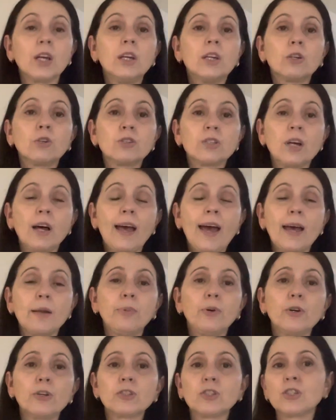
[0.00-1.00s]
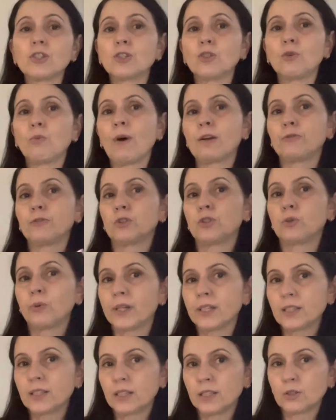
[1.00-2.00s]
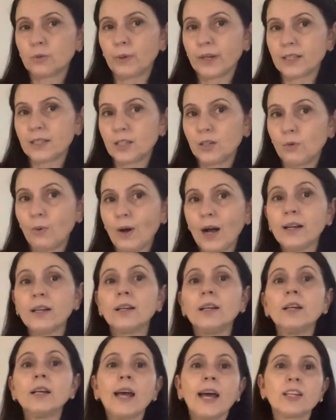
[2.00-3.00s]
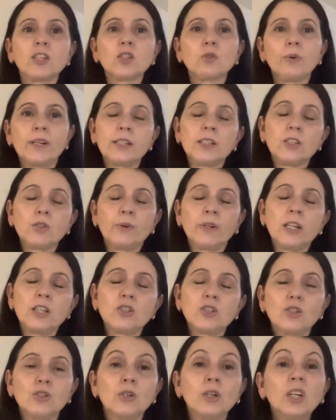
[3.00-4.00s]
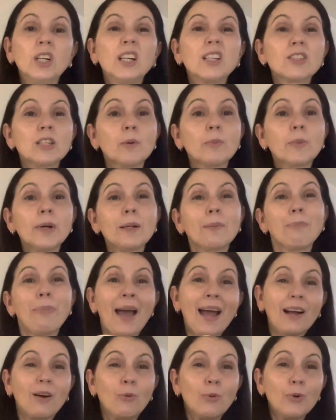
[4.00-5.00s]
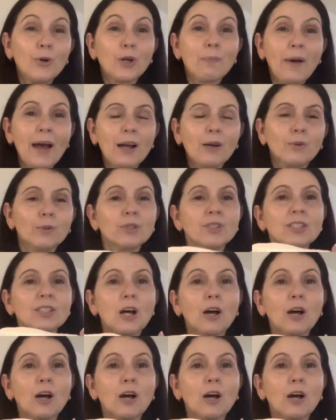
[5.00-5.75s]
because I had purchased the one for 2021 and 2022. So I'm going to work backwards. So